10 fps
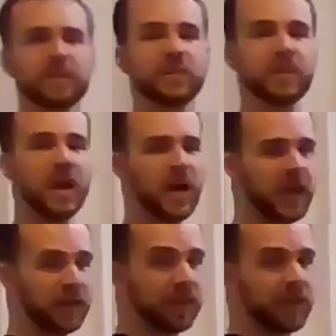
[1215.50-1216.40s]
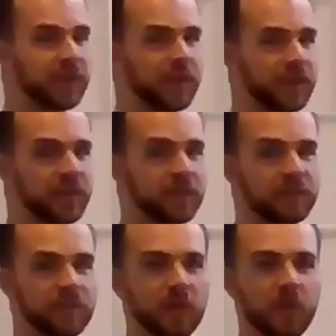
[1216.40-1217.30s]
guide
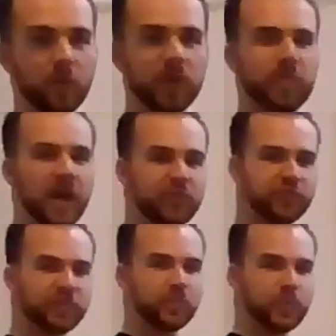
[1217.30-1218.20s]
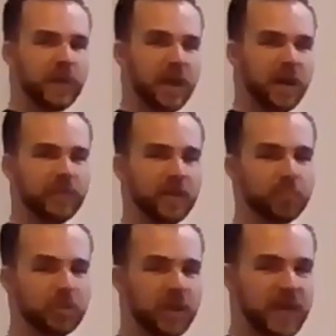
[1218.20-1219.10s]
is, we imagine we have a
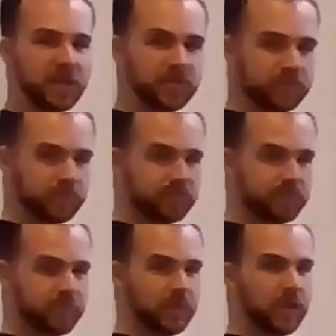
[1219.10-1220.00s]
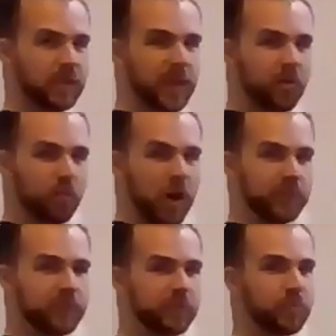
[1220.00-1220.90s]
plane that
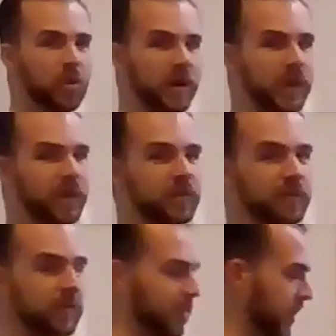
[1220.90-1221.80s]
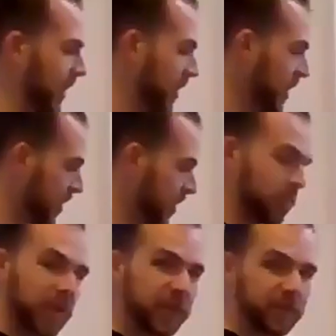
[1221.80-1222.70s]
crosses through our hands. Okay, the
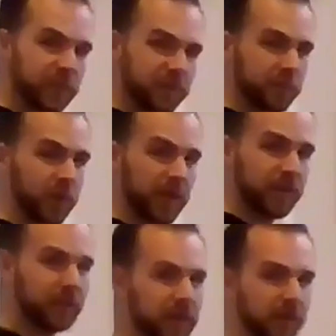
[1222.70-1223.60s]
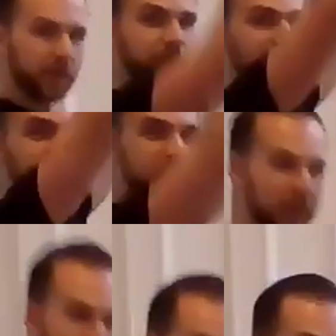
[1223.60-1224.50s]
plane is this way and it goes up and down.